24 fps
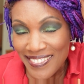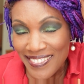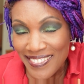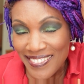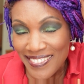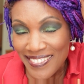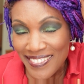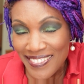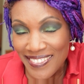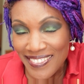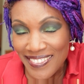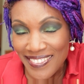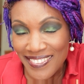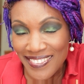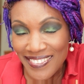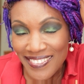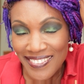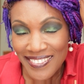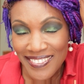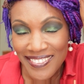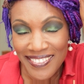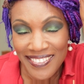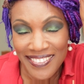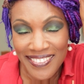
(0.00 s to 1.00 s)

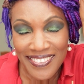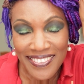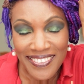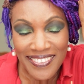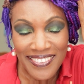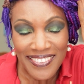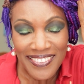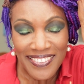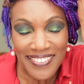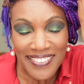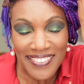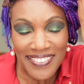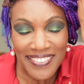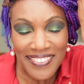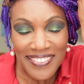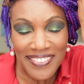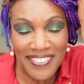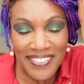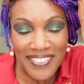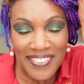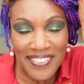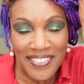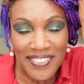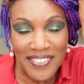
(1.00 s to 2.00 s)

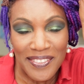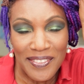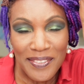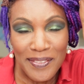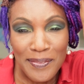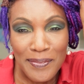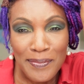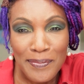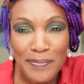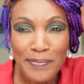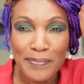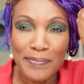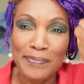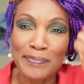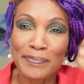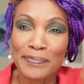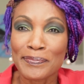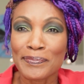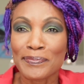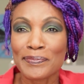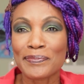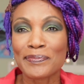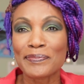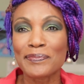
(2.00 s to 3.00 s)

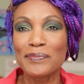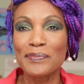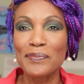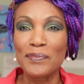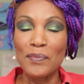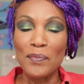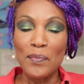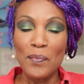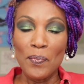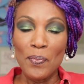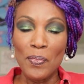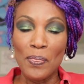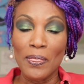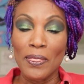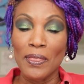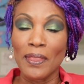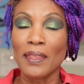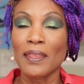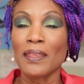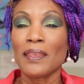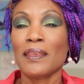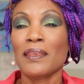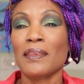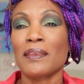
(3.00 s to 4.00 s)

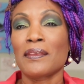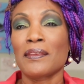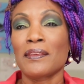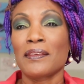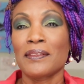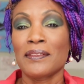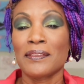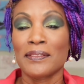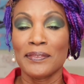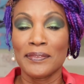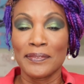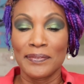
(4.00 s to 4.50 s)
[no speech]